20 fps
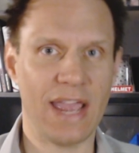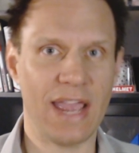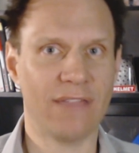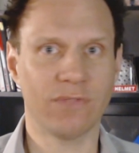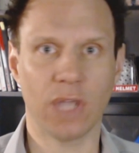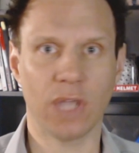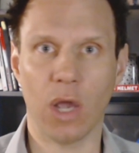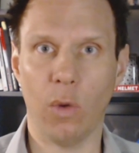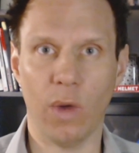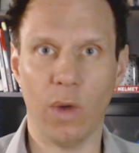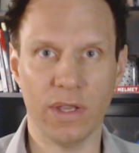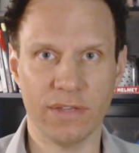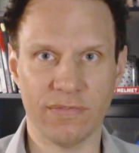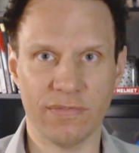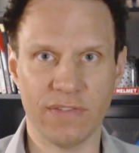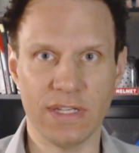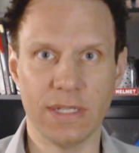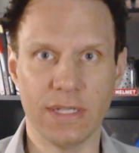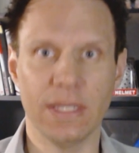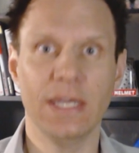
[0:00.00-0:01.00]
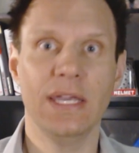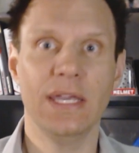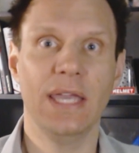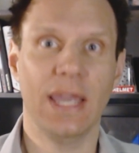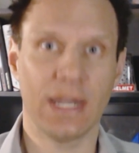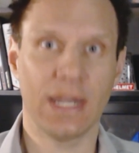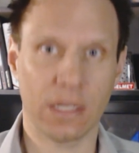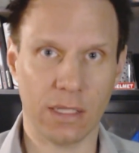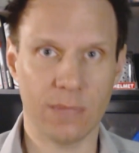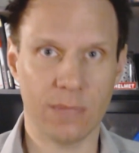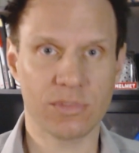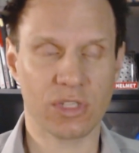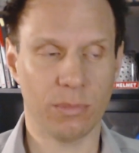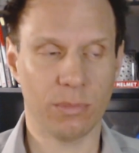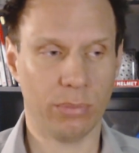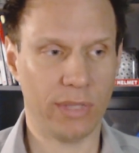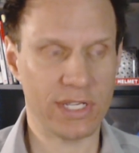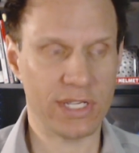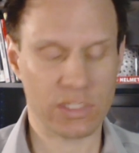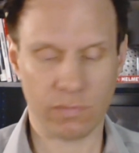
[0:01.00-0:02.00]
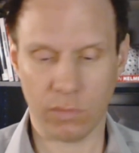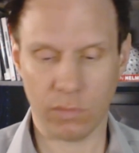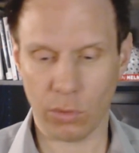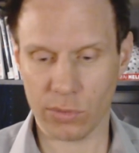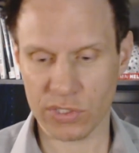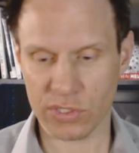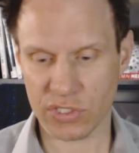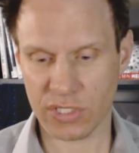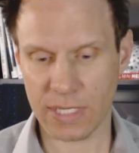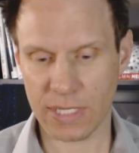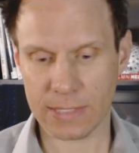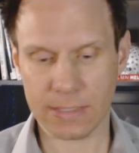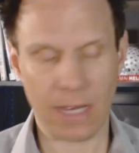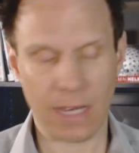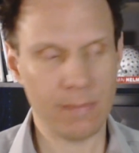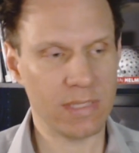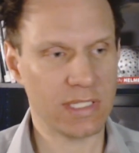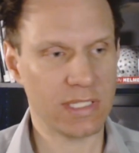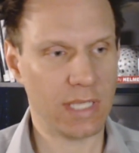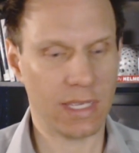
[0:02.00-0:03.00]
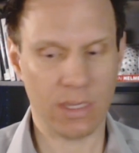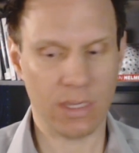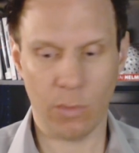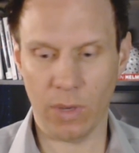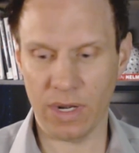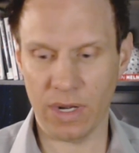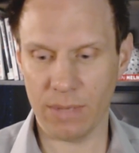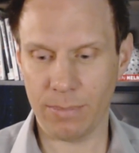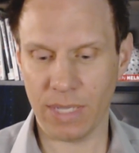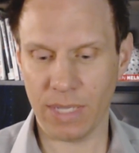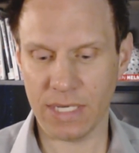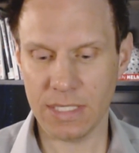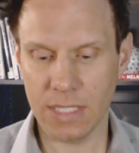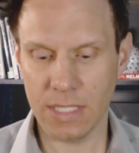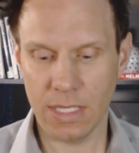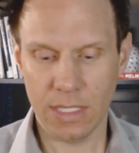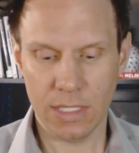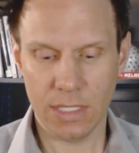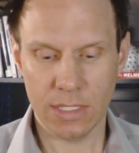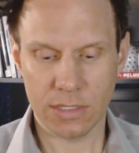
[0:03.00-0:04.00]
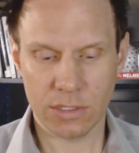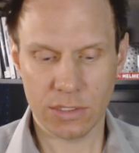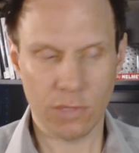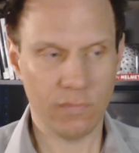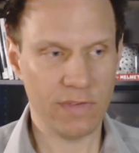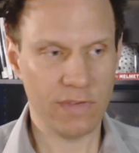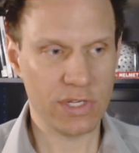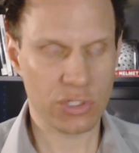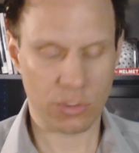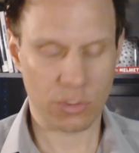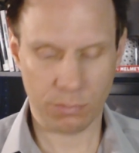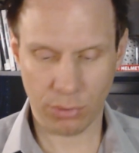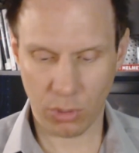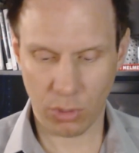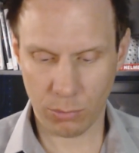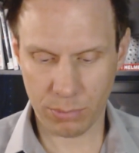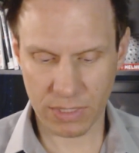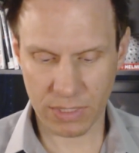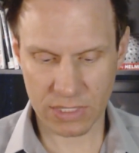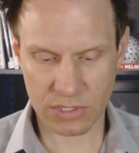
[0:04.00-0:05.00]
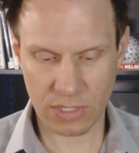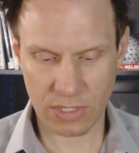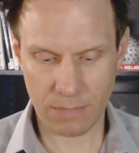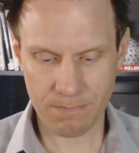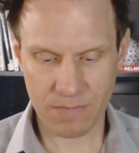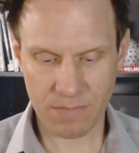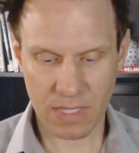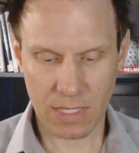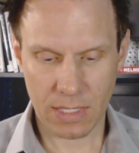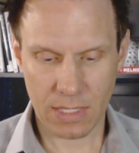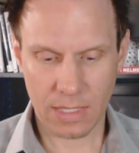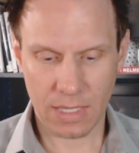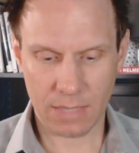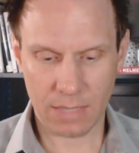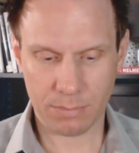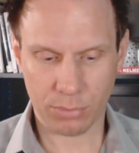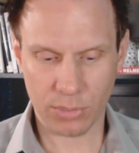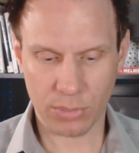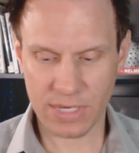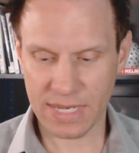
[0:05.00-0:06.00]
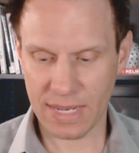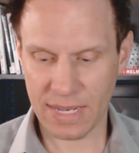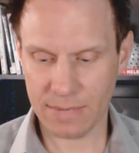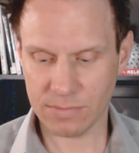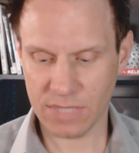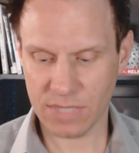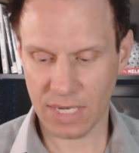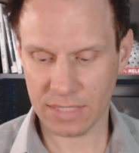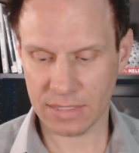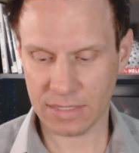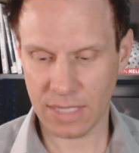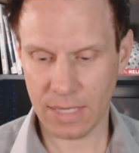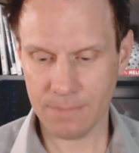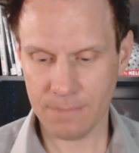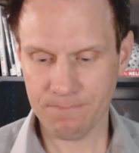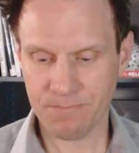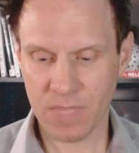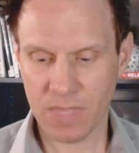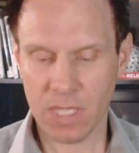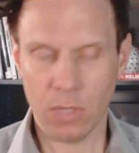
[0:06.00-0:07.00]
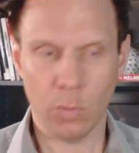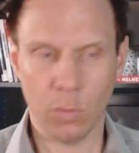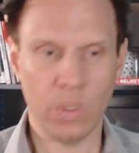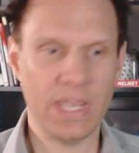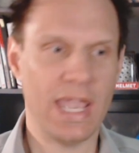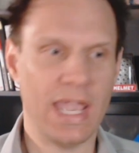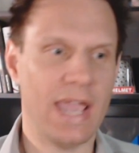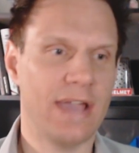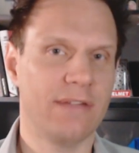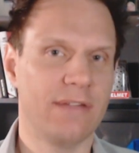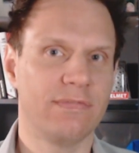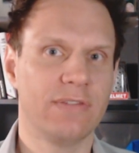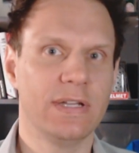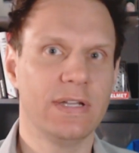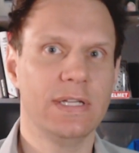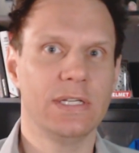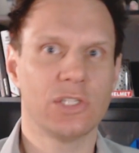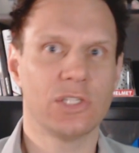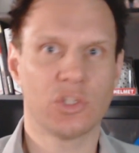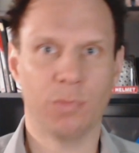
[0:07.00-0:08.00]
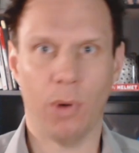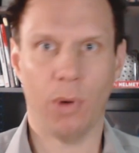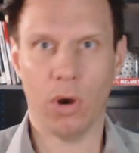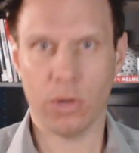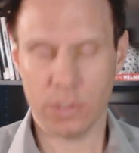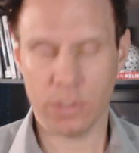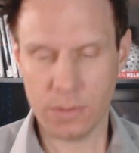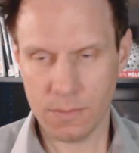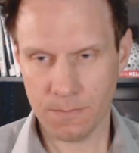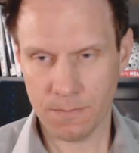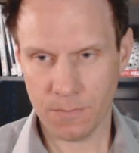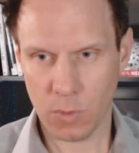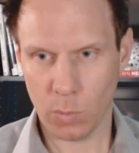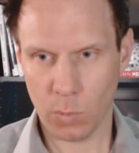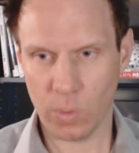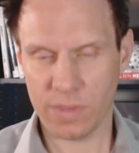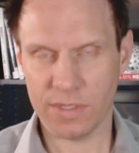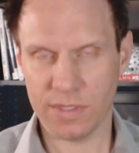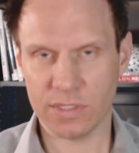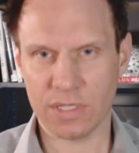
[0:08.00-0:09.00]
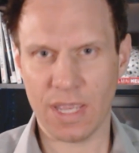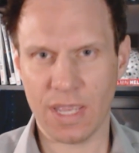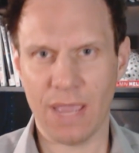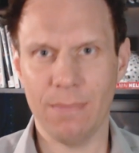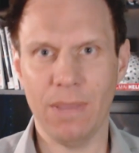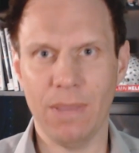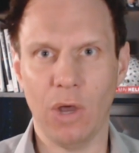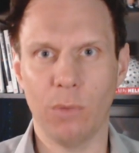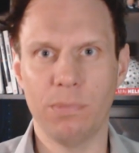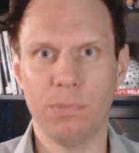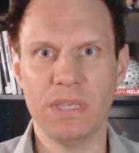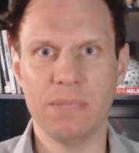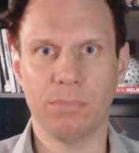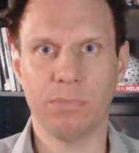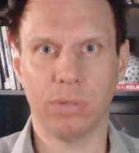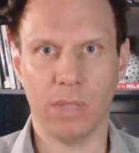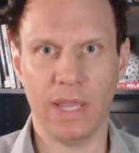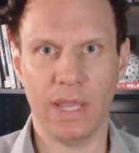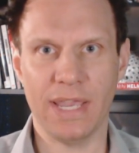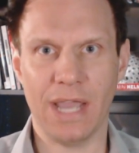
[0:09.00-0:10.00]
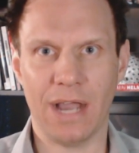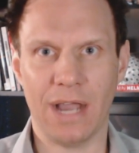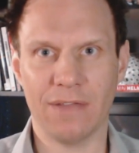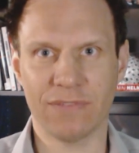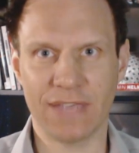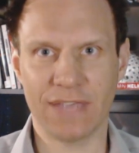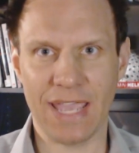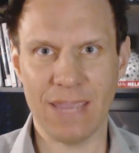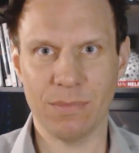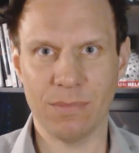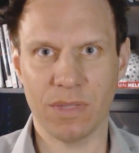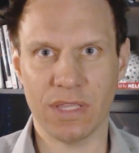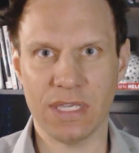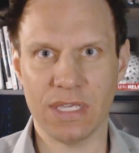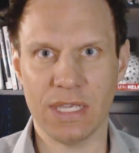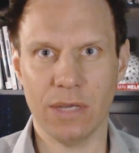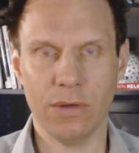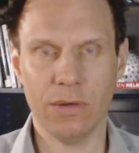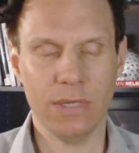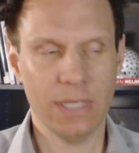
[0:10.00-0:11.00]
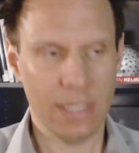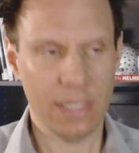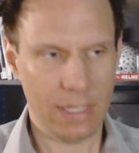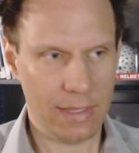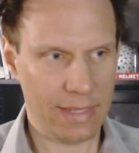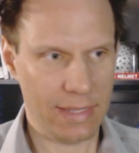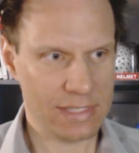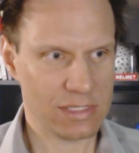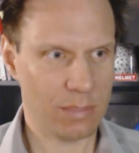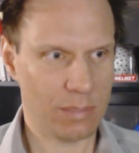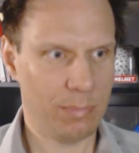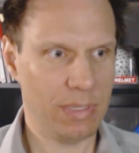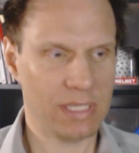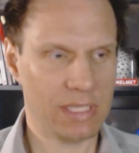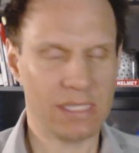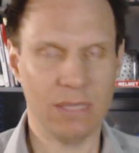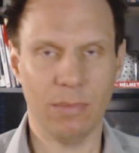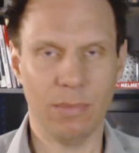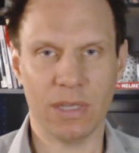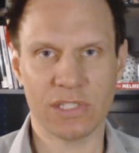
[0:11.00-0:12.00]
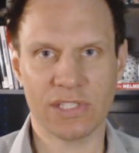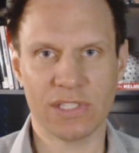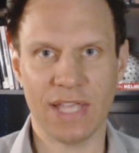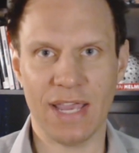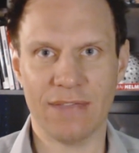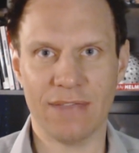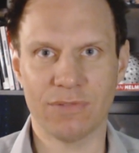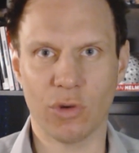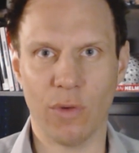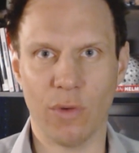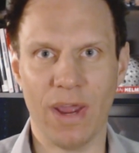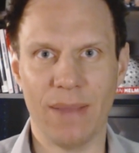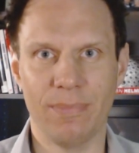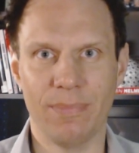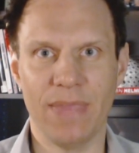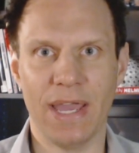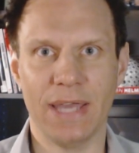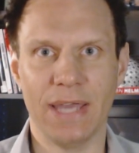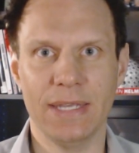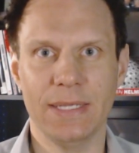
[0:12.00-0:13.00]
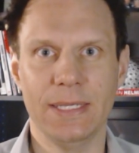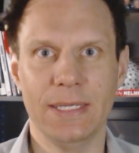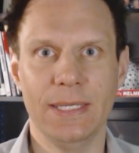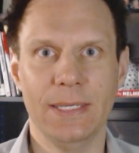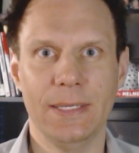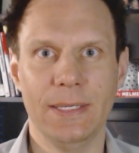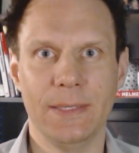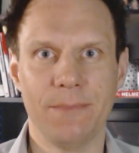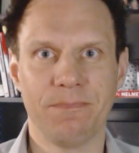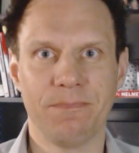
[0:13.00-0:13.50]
They have to go undefeated, and Clemson plays Florida State. Time to tell you what I'm betting. 2 featured pro picks up at pregame.com. We have Spartan with his MLB playoff game of the year. That's a pick you must have. Grab that.